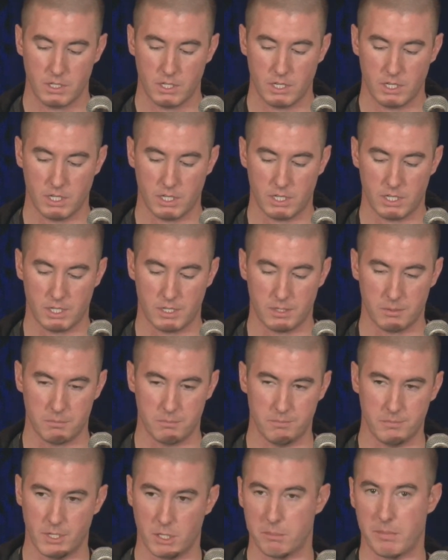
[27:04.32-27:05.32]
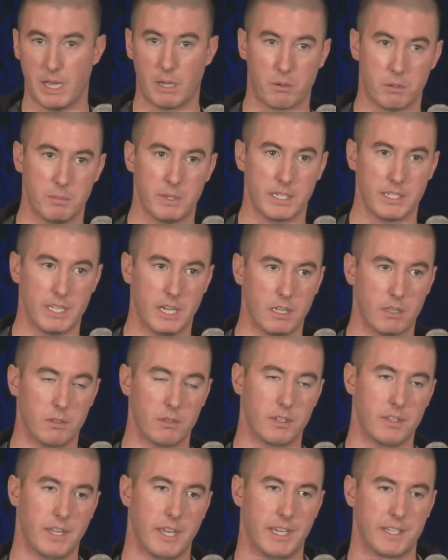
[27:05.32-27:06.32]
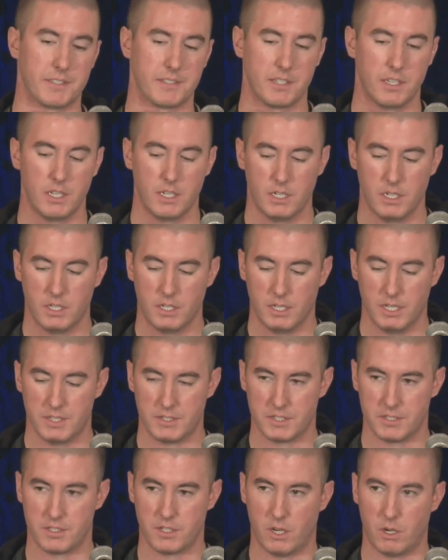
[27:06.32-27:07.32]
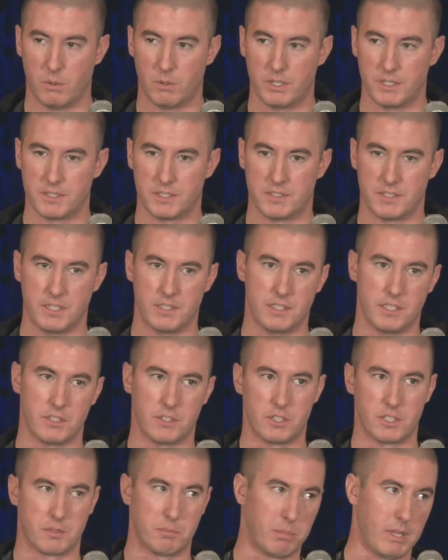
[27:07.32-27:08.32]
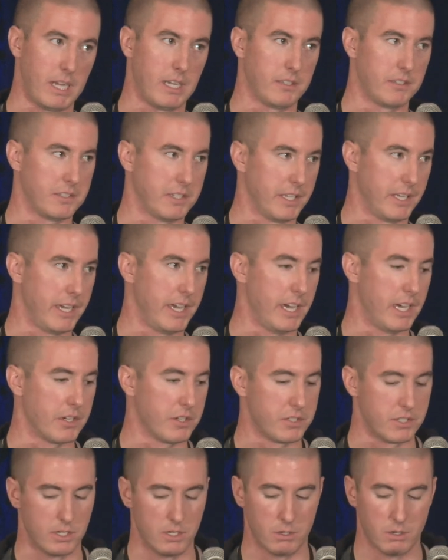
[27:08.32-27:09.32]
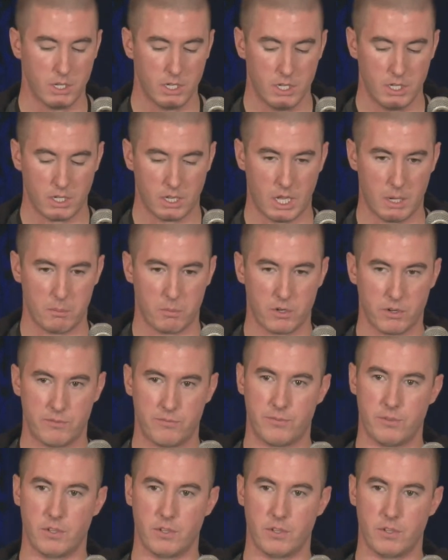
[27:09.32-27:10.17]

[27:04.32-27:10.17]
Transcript: malware being downloaded that isn't always as easy as just blacklisting hash. So a lot more